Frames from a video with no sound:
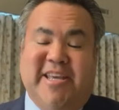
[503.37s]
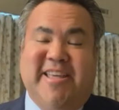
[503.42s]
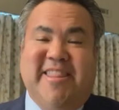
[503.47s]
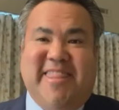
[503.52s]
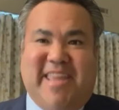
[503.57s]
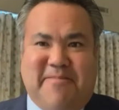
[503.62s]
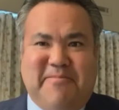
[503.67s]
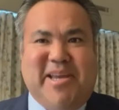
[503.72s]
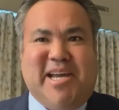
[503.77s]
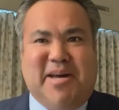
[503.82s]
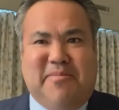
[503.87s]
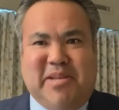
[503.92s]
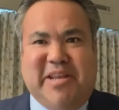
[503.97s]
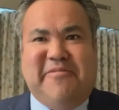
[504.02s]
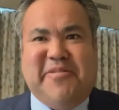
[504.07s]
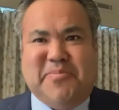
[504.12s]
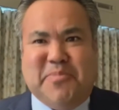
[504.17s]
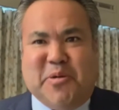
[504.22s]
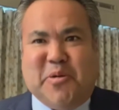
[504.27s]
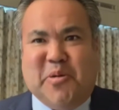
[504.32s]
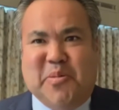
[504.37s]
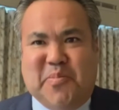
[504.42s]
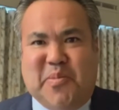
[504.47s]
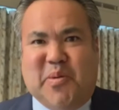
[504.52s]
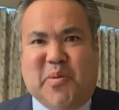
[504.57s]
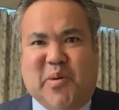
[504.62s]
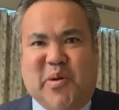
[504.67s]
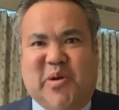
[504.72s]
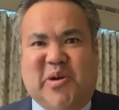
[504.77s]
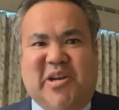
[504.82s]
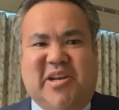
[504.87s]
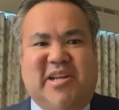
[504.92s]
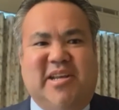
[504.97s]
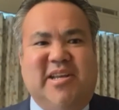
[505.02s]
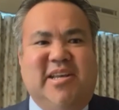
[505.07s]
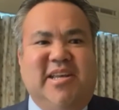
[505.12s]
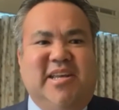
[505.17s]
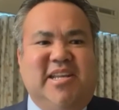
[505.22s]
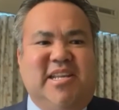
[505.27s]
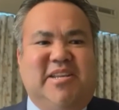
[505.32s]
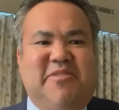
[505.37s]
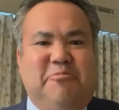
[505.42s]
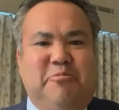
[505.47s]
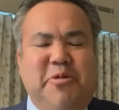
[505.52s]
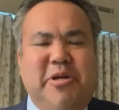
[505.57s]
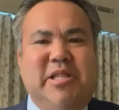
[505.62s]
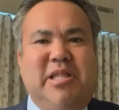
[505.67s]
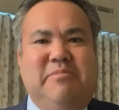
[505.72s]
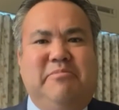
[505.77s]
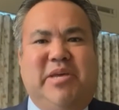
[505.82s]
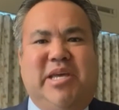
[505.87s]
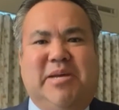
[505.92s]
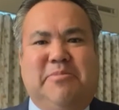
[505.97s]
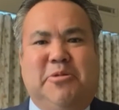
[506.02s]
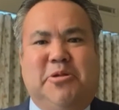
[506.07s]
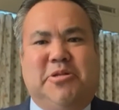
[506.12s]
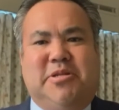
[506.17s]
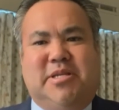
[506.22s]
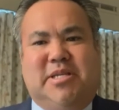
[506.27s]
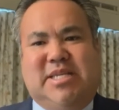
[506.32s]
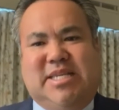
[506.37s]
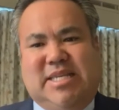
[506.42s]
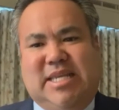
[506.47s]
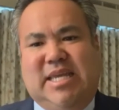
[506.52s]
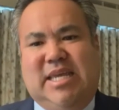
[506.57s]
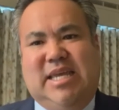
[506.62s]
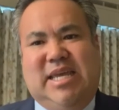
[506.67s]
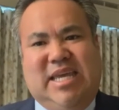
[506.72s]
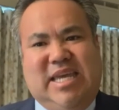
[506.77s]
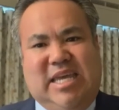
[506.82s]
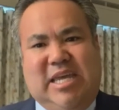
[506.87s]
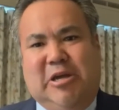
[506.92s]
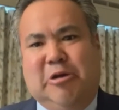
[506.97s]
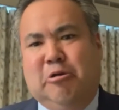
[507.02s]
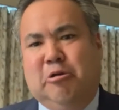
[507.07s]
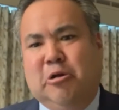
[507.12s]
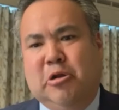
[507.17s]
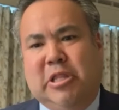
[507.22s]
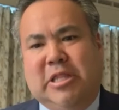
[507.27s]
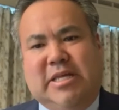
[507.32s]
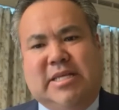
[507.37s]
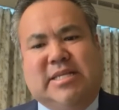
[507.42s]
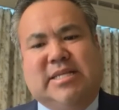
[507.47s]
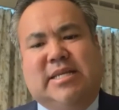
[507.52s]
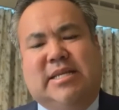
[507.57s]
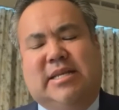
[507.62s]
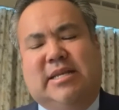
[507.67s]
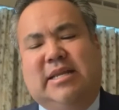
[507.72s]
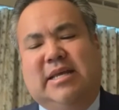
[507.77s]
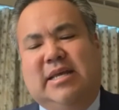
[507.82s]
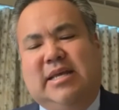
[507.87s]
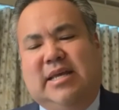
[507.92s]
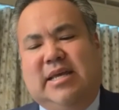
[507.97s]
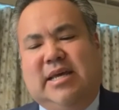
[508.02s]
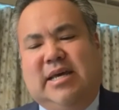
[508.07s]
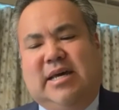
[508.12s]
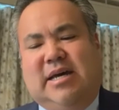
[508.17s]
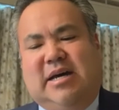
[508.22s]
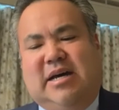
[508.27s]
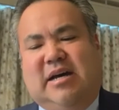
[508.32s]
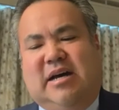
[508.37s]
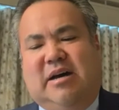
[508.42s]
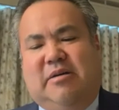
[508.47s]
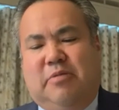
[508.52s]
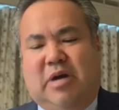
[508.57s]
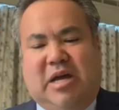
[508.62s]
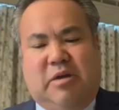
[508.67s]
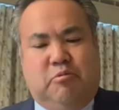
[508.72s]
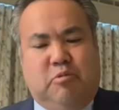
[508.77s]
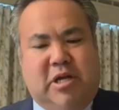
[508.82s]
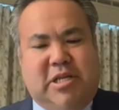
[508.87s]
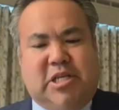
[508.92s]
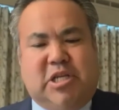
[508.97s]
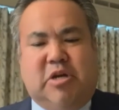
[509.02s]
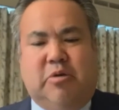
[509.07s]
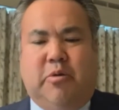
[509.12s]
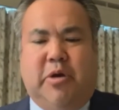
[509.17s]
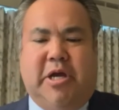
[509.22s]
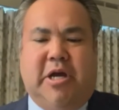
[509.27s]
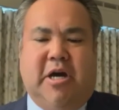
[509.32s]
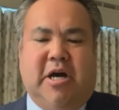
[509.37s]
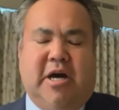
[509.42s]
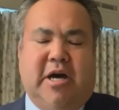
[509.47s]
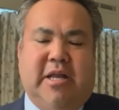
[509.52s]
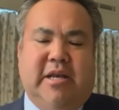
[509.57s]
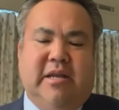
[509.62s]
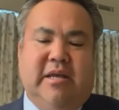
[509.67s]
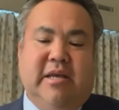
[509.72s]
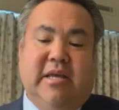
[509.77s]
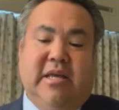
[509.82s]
that becomes even more important to really be able to see, hear, listen on what's going on.